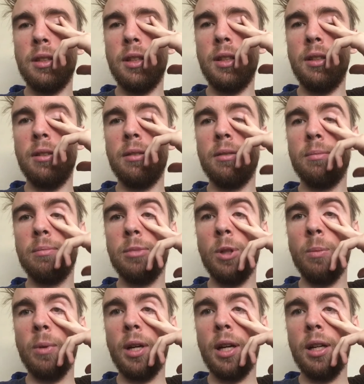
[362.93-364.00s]
and
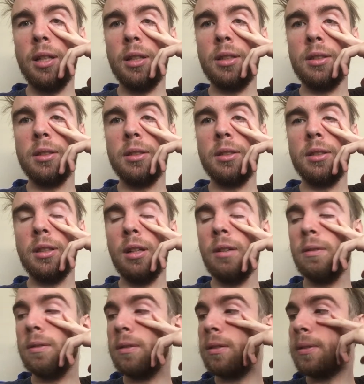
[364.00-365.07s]
probiotics and stuff.